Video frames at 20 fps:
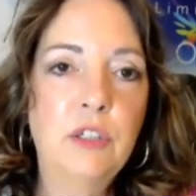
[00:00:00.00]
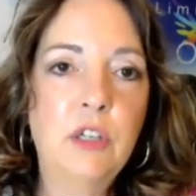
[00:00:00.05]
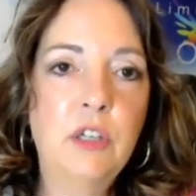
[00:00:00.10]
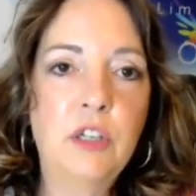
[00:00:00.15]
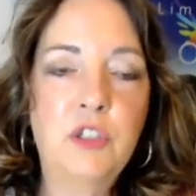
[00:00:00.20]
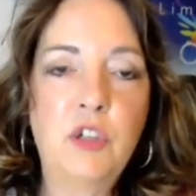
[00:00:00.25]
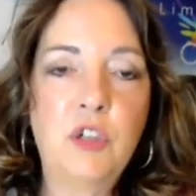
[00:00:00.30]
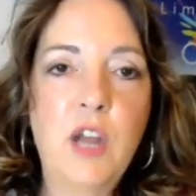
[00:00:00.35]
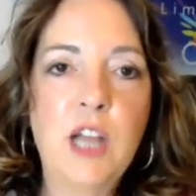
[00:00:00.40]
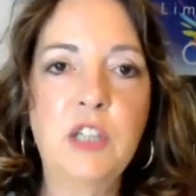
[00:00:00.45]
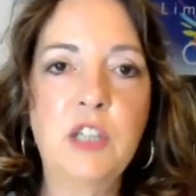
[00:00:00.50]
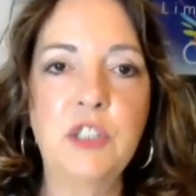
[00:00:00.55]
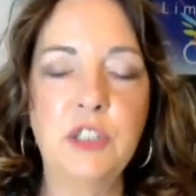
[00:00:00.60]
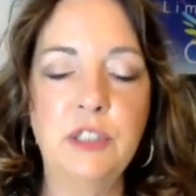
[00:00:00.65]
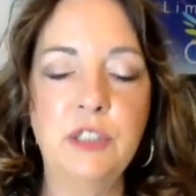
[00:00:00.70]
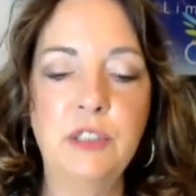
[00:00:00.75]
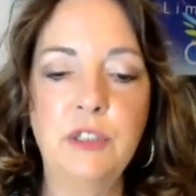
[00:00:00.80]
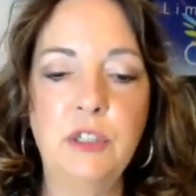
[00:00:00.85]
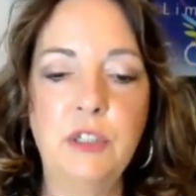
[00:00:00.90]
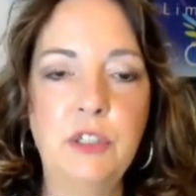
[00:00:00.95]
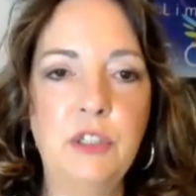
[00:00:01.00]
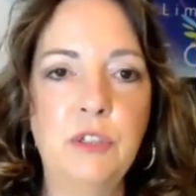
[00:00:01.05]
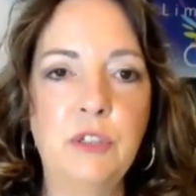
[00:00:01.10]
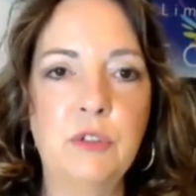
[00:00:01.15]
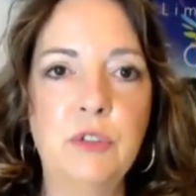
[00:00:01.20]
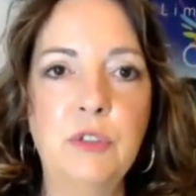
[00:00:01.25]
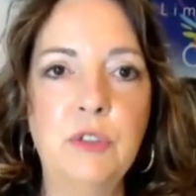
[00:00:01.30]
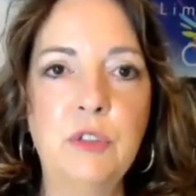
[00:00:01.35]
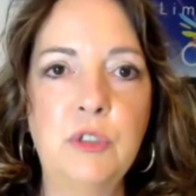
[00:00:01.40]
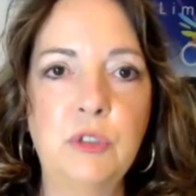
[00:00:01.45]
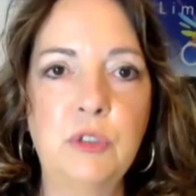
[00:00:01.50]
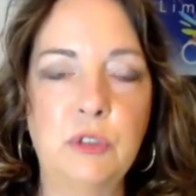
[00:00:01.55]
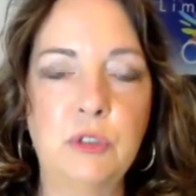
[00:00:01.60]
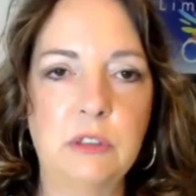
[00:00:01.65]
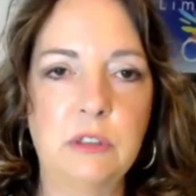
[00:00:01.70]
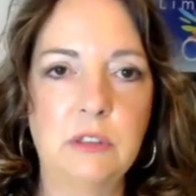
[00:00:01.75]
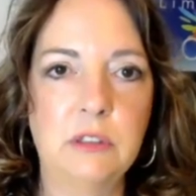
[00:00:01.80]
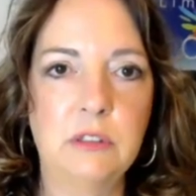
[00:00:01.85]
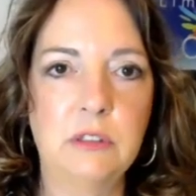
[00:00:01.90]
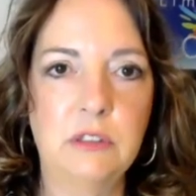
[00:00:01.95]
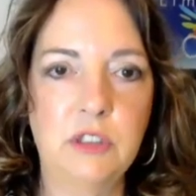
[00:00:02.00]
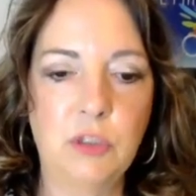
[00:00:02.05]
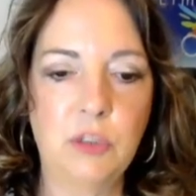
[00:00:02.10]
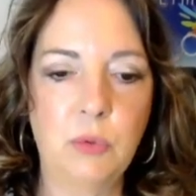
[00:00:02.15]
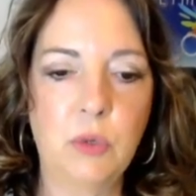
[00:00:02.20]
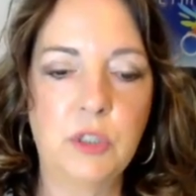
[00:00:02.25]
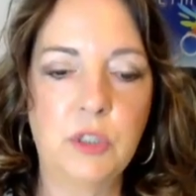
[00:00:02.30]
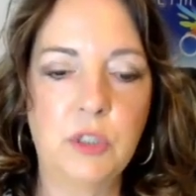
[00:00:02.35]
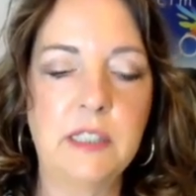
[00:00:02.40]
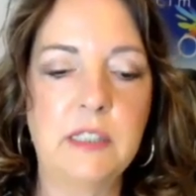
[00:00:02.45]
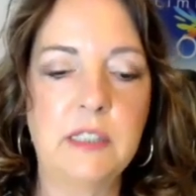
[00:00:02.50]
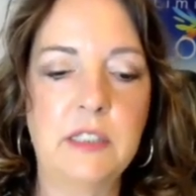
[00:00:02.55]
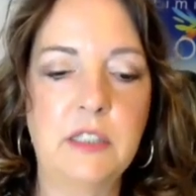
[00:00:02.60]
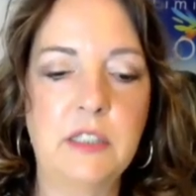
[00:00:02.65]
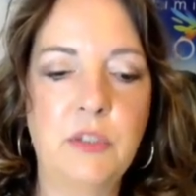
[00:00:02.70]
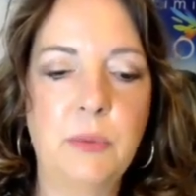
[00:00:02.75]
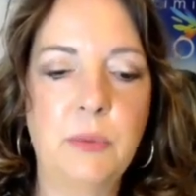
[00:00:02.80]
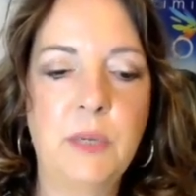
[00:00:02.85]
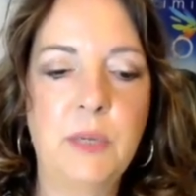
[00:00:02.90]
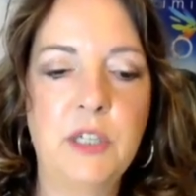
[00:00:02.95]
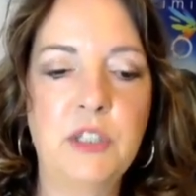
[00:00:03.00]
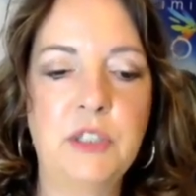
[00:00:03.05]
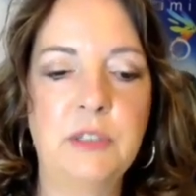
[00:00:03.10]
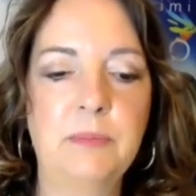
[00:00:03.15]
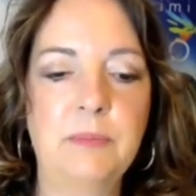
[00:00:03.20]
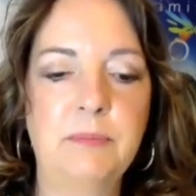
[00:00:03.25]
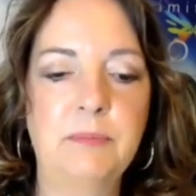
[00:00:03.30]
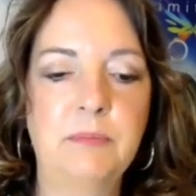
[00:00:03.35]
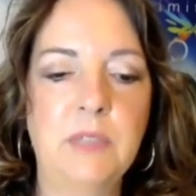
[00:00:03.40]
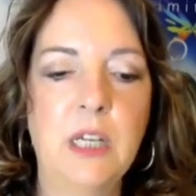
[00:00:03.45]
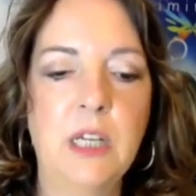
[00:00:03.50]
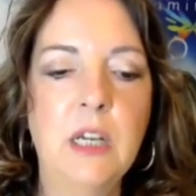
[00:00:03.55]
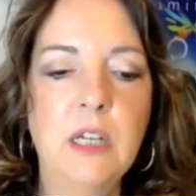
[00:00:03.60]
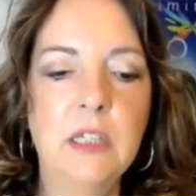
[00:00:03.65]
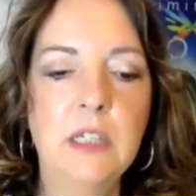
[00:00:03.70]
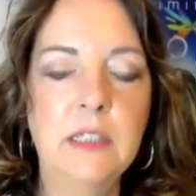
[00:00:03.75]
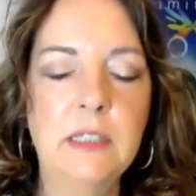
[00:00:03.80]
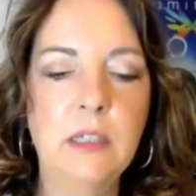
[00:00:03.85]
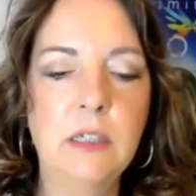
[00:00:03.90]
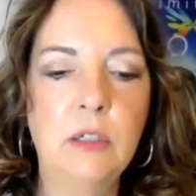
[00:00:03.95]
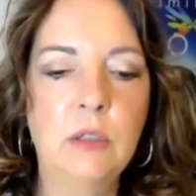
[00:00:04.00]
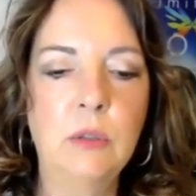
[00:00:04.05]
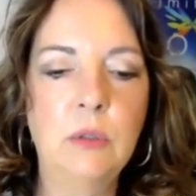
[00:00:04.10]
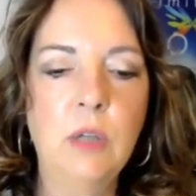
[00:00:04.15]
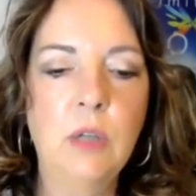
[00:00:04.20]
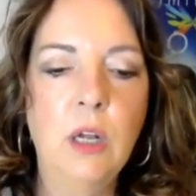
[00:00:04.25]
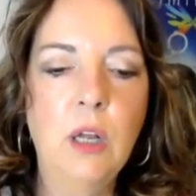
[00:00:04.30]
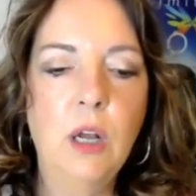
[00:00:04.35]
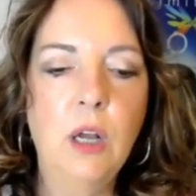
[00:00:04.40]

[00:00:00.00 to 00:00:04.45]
attraction, you're neutral towards the situation. So,